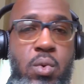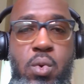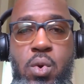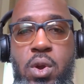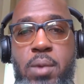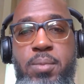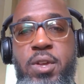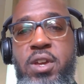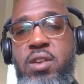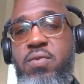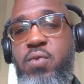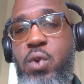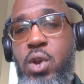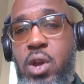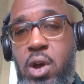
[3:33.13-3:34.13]
or I'm looking
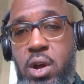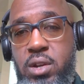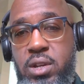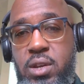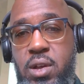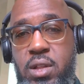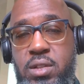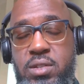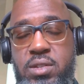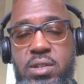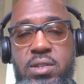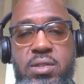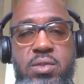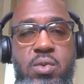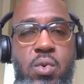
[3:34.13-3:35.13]
for a cardiologist,